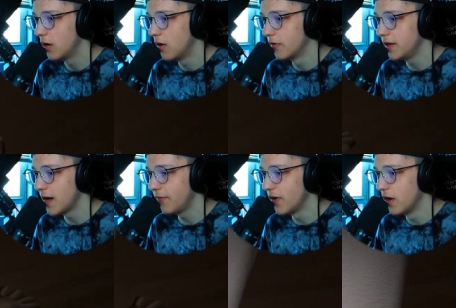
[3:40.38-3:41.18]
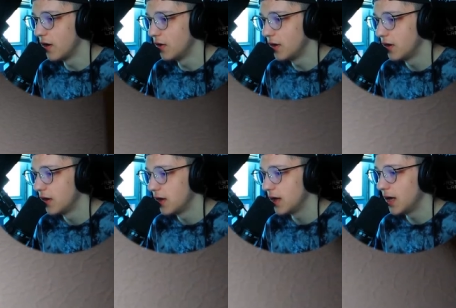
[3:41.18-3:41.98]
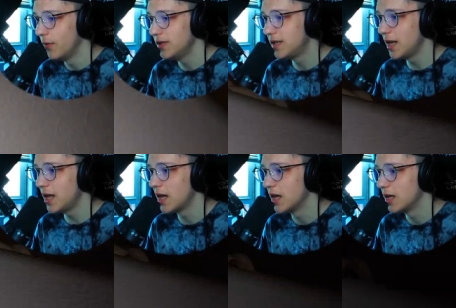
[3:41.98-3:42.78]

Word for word: Over the iPhone, and we did it!